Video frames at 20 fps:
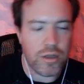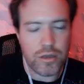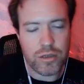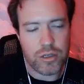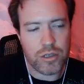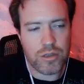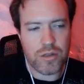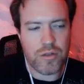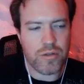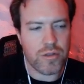
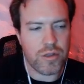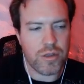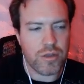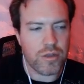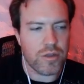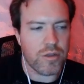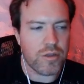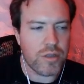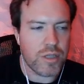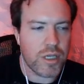
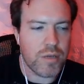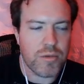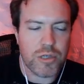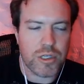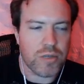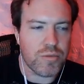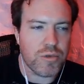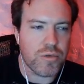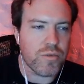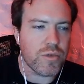the damage
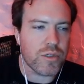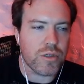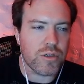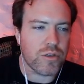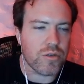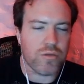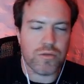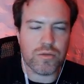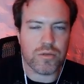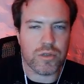output was
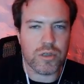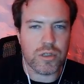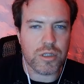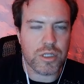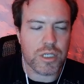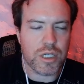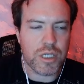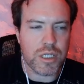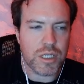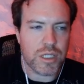also
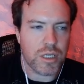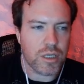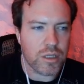insane.